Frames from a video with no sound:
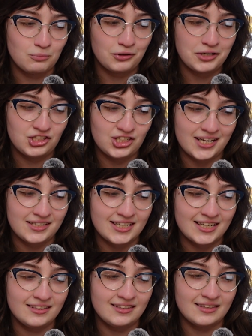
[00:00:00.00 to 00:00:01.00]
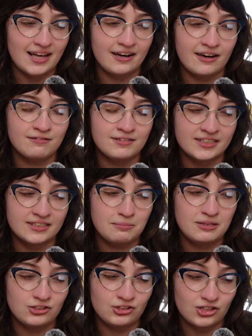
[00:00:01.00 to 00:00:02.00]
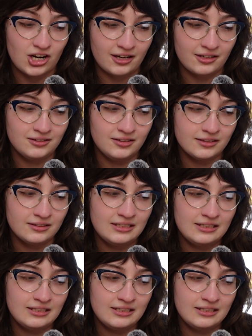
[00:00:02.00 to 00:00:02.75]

more enchanting than that of a sleeping child?